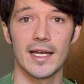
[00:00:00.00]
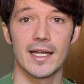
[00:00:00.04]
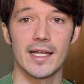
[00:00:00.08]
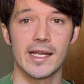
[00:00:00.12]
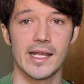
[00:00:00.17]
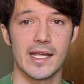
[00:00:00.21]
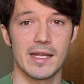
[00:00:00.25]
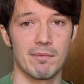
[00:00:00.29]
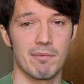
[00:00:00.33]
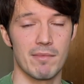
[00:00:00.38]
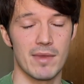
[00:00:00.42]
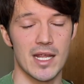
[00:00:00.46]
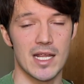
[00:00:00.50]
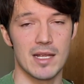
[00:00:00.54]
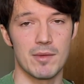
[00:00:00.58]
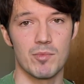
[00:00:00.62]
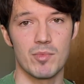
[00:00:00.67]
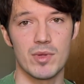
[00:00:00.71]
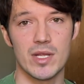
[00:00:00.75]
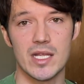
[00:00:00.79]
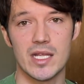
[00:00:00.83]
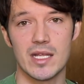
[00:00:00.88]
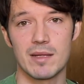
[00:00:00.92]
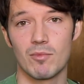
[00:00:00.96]
It may
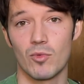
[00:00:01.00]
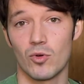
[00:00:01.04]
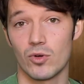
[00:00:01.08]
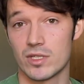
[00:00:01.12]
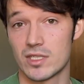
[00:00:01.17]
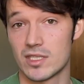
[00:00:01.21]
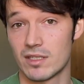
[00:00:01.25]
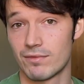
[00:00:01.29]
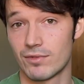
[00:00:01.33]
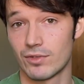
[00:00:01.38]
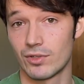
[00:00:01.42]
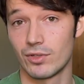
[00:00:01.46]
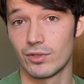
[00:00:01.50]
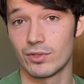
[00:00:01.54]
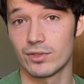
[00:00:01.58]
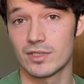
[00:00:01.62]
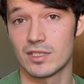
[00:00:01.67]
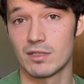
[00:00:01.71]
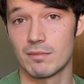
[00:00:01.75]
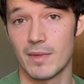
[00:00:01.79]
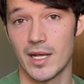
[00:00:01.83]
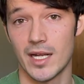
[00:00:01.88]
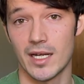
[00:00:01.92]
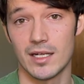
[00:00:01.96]
be more difficult
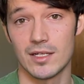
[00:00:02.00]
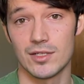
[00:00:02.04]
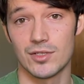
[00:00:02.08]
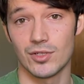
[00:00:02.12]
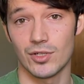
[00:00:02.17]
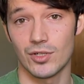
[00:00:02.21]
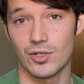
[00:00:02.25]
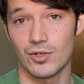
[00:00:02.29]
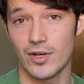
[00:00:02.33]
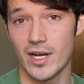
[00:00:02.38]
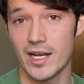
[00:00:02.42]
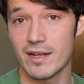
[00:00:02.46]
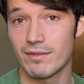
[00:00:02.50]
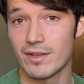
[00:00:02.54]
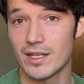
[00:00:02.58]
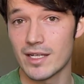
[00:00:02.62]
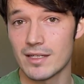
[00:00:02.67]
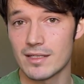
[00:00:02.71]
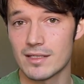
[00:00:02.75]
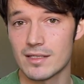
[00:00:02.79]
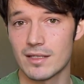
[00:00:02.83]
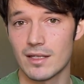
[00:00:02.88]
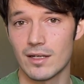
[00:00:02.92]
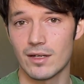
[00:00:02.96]
to manage your
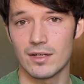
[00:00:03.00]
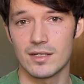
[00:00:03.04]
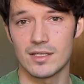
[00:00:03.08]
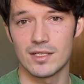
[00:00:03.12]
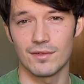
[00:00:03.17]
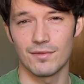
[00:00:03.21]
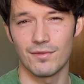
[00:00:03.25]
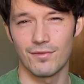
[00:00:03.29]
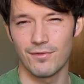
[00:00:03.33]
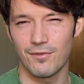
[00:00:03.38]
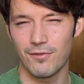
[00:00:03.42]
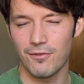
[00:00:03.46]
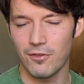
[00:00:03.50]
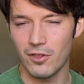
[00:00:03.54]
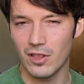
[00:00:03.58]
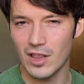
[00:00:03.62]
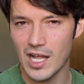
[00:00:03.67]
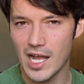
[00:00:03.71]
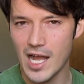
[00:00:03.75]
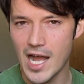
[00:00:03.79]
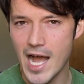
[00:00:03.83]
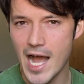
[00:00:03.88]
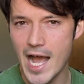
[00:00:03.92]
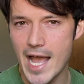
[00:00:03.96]
cravings. There's a
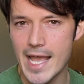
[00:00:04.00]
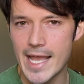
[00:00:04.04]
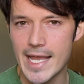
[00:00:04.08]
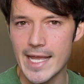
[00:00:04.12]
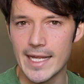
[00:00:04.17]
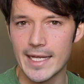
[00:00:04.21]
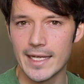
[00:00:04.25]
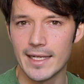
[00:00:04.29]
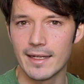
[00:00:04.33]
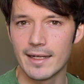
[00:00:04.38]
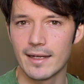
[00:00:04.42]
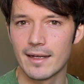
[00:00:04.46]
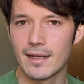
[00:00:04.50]
fly